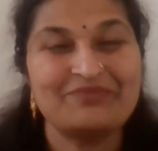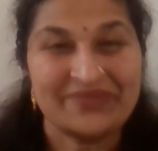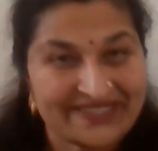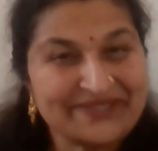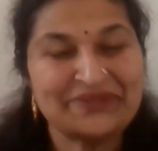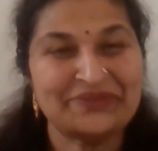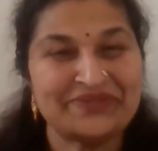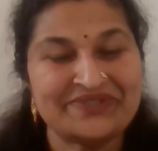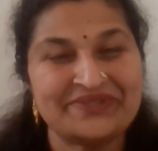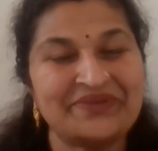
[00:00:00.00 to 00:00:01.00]

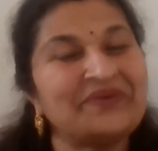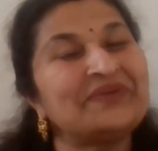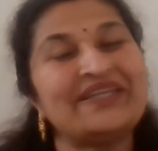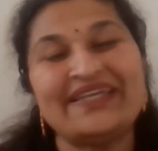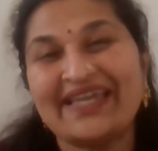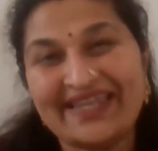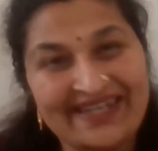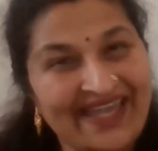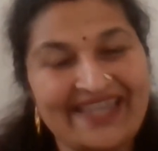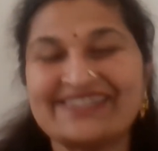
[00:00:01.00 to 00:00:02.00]
motherhood only
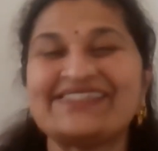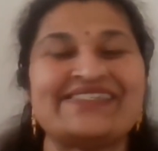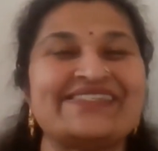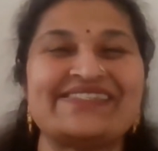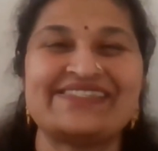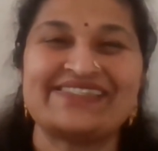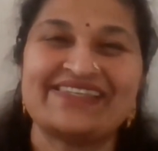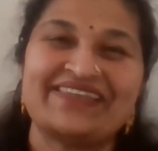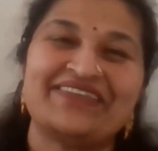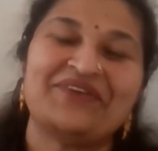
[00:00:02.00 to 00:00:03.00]
enhances
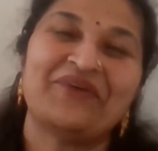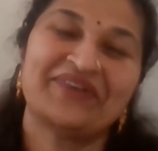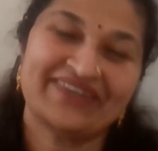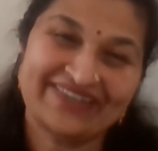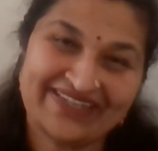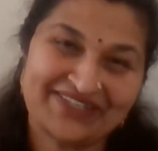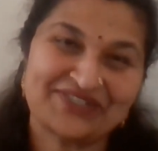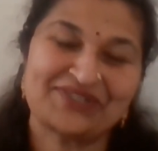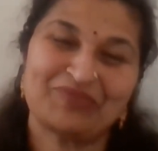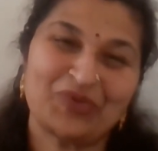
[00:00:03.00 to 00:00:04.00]
your
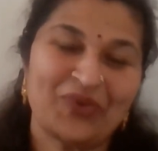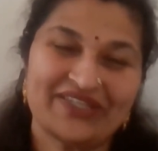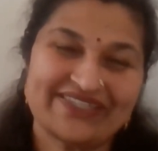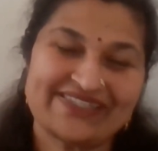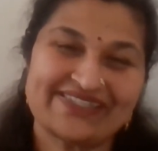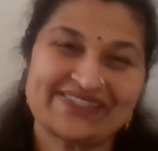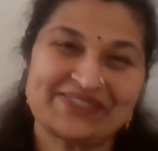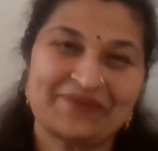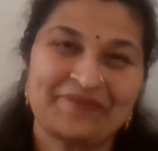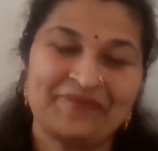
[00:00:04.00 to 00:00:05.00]
leadership
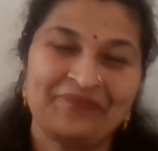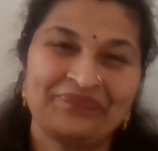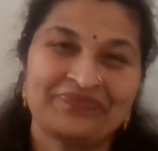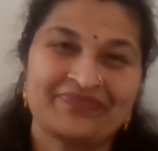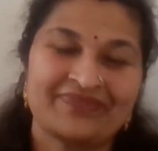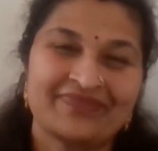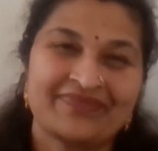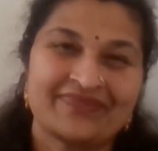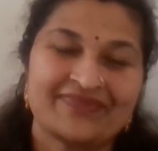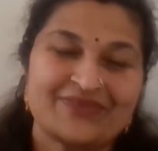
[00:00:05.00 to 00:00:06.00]
qualities.
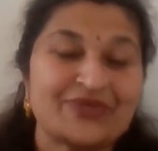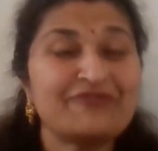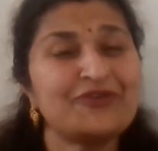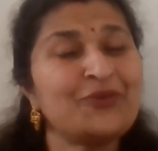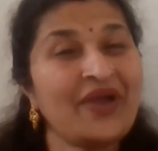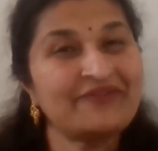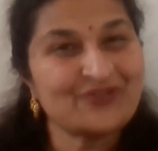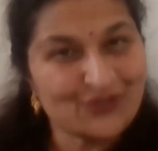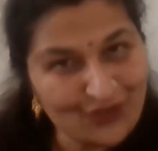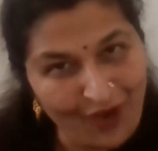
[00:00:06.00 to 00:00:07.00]
So if you have
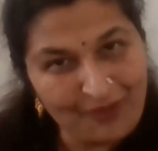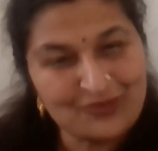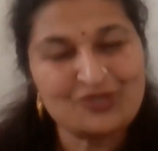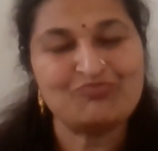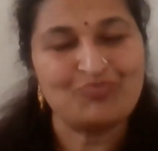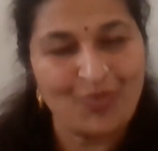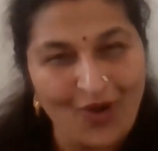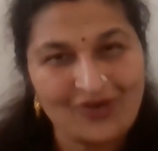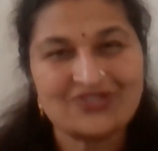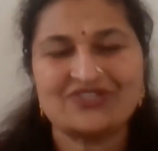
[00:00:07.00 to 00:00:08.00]
stopped,
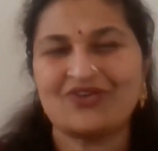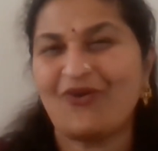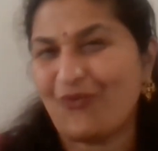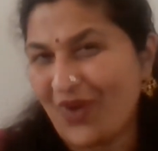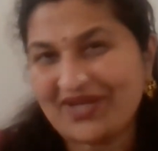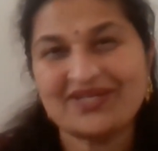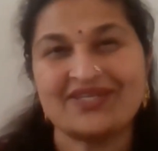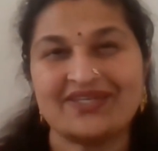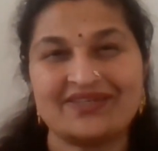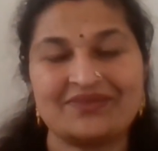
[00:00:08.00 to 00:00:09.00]
paused, or
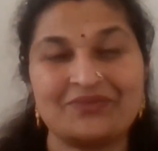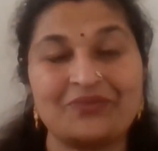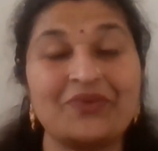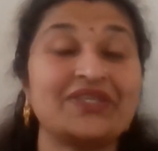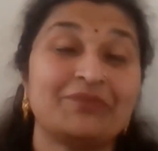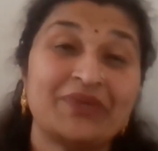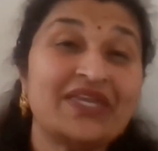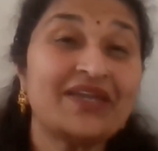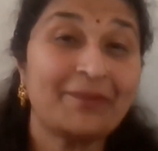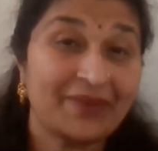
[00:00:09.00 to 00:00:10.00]
wondered whether
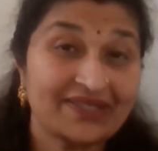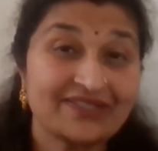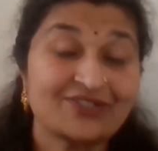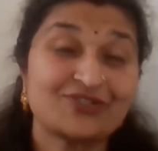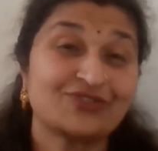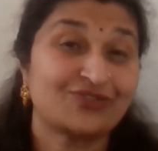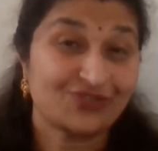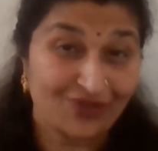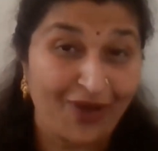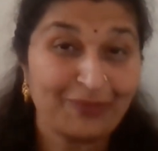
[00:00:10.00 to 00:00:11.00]
being a mother should
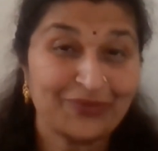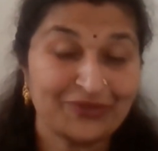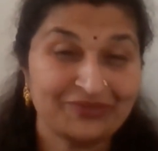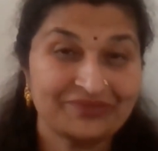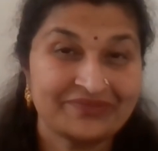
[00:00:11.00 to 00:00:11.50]
stop you,